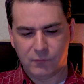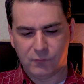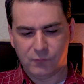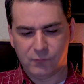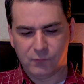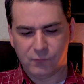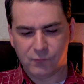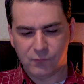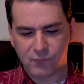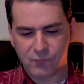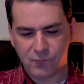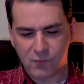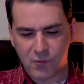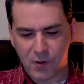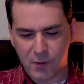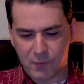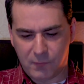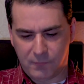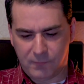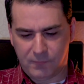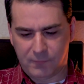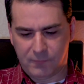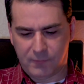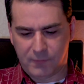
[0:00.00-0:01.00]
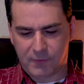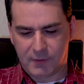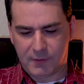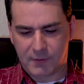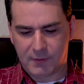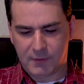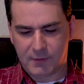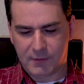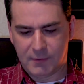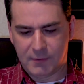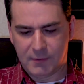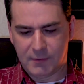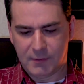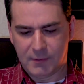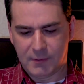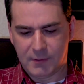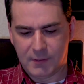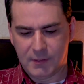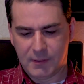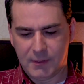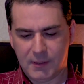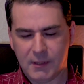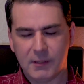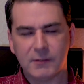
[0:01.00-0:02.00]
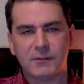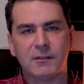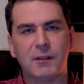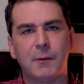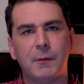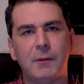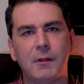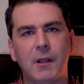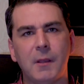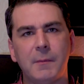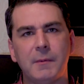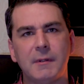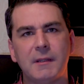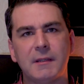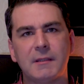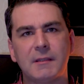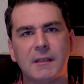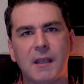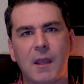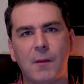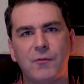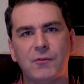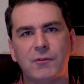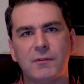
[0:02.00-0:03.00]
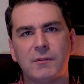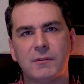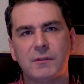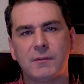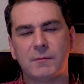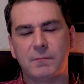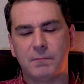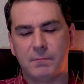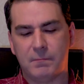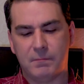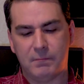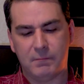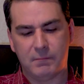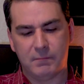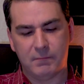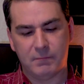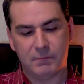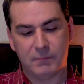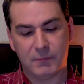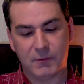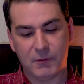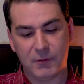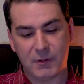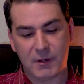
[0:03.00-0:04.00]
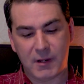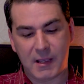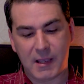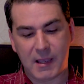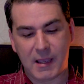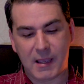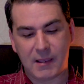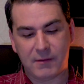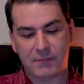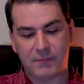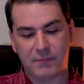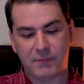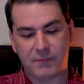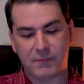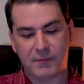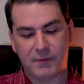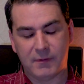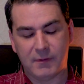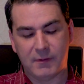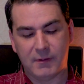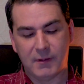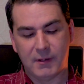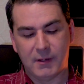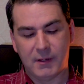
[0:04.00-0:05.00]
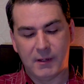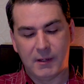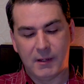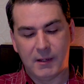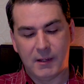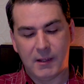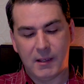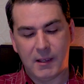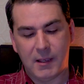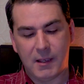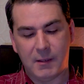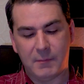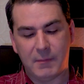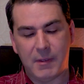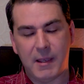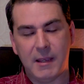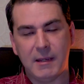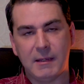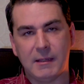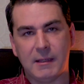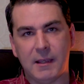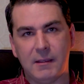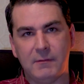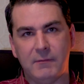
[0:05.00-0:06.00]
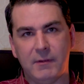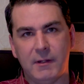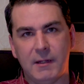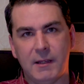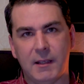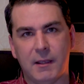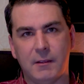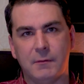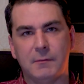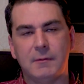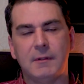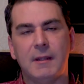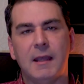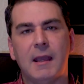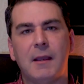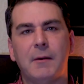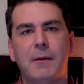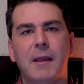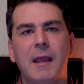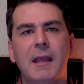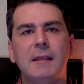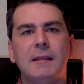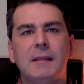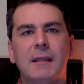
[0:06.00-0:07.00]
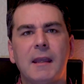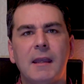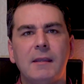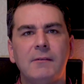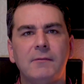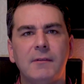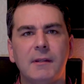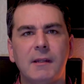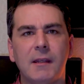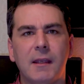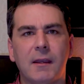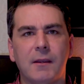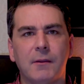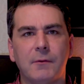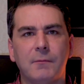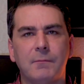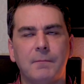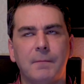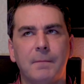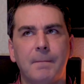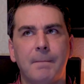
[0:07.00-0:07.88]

truth. So we know that this camera's gonna have 8K video. Now 8K video,